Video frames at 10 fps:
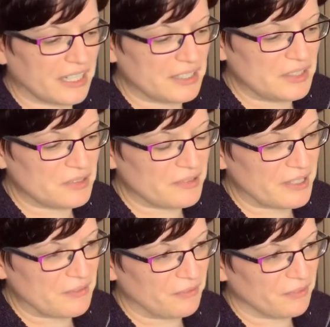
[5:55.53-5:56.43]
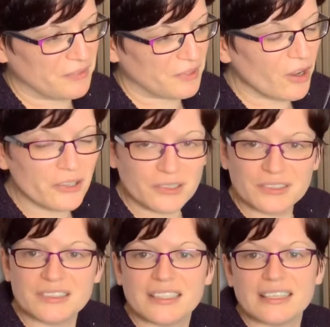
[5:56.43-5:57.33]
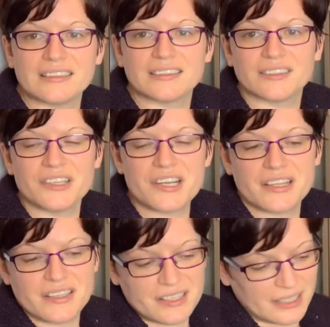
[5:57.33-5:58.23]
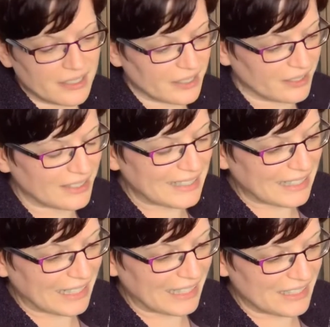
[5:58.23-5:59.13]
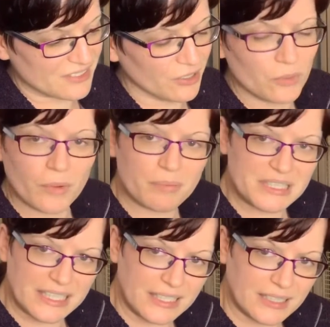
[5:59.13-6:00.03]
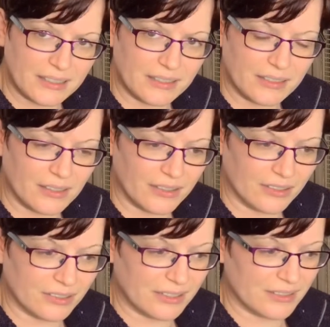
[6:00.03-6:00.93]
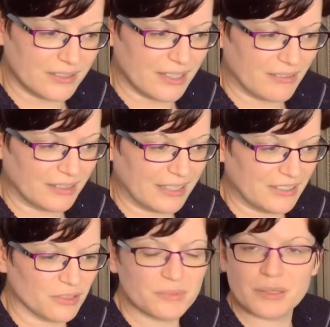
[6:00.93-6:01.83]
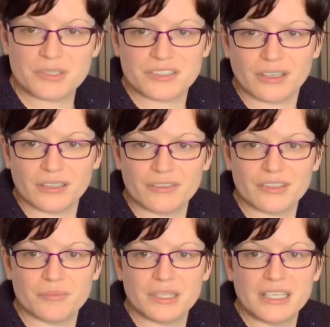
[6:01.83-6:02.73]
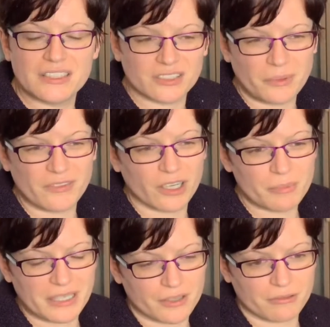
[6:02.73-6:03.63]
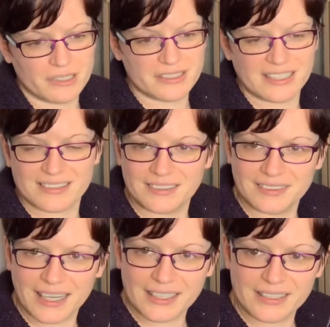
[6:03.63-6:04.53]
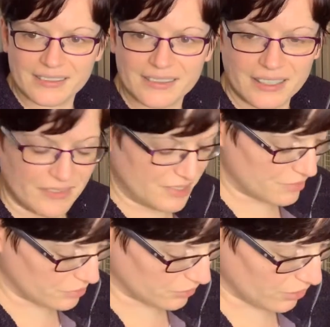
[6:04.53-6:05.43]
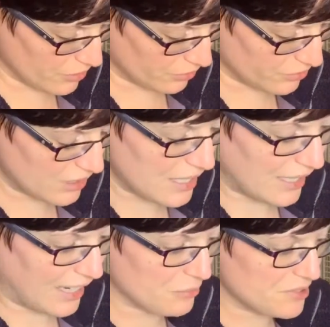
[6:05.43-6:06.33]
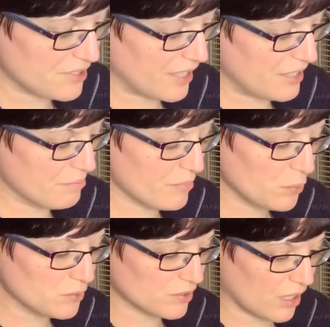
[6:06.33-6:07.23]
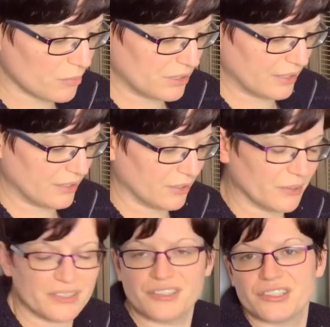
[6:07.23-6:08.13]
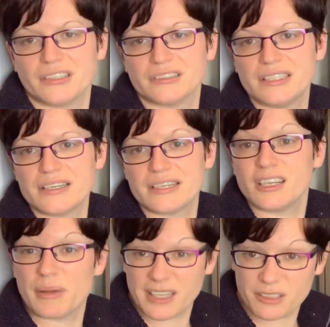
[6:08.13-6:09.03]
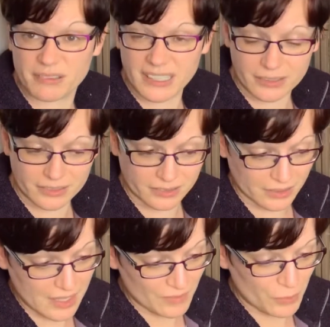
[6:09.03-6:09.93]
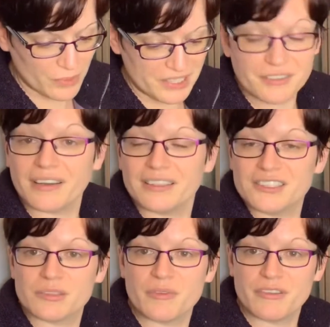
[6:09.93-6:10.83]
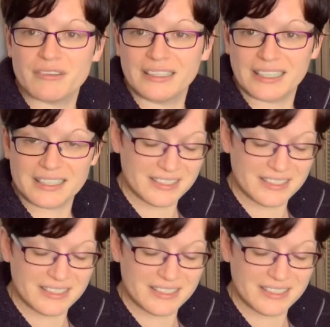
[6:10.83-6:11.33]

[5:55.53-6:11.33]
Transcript: your oils and such in the diet, and it's not one particular oil necessarily. Sometimes it's all of them. So we've got omega-3, 6 and 9 as kind of your typical oils. I would say most commonly though it's a shortage in omega-3 oils, which is found in some of your really nice